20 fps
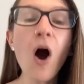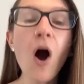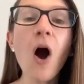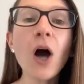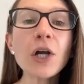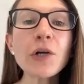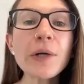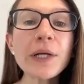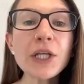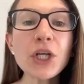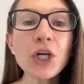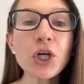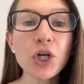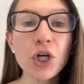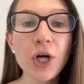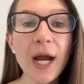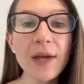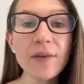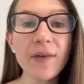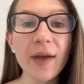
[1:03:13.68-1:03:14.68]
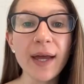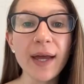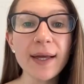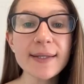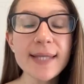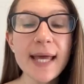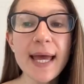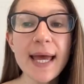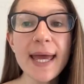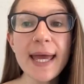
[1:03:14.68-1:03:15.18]
Honoring your
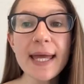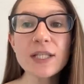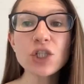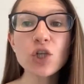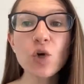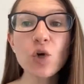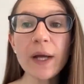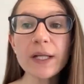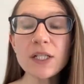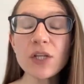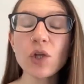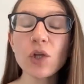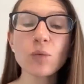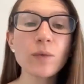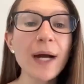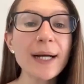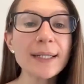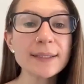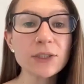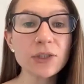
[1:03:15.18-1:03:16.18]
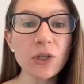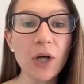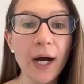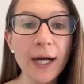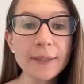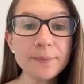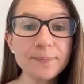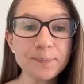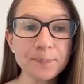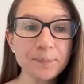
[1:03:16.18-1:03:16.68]
cravings is going to the
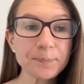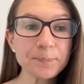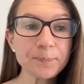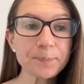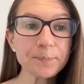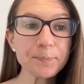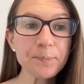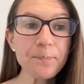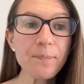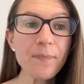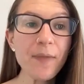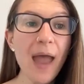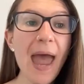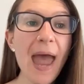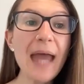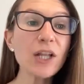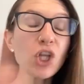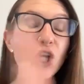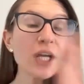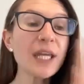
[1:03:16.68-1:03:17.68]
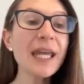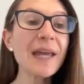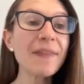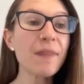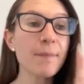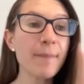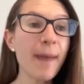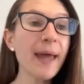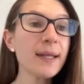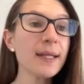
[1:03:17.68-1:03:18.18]
restaurant and looking at
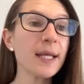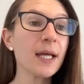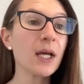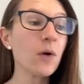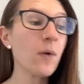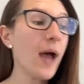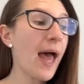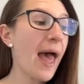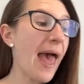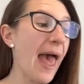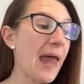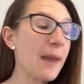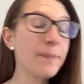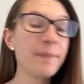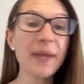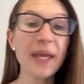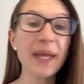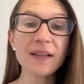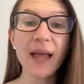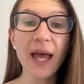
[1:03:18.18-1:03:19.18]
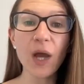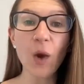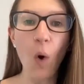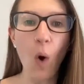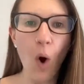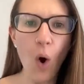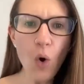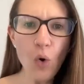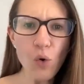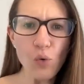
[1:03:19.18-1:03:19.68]
the menu and being like,
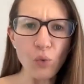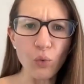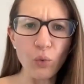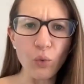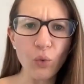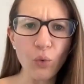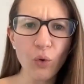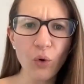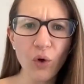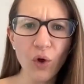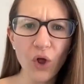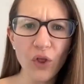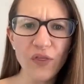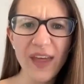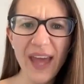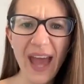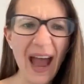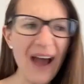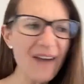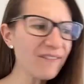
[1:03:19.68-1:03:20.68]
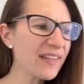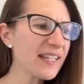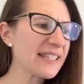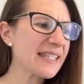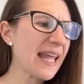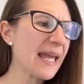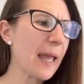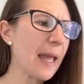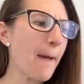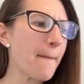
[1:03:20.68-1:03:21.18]
oh, they have this
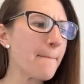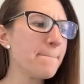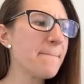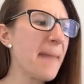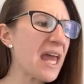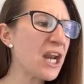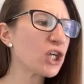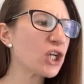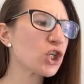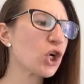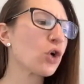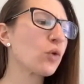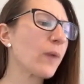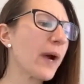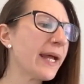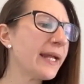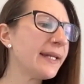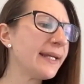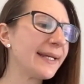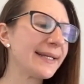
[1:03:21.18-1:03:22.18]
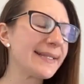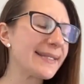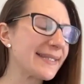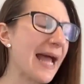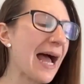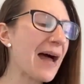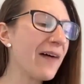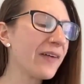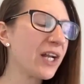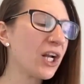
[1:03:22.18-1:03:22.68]
like Mediterranean
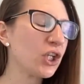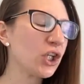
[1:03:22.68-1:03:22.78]
salad.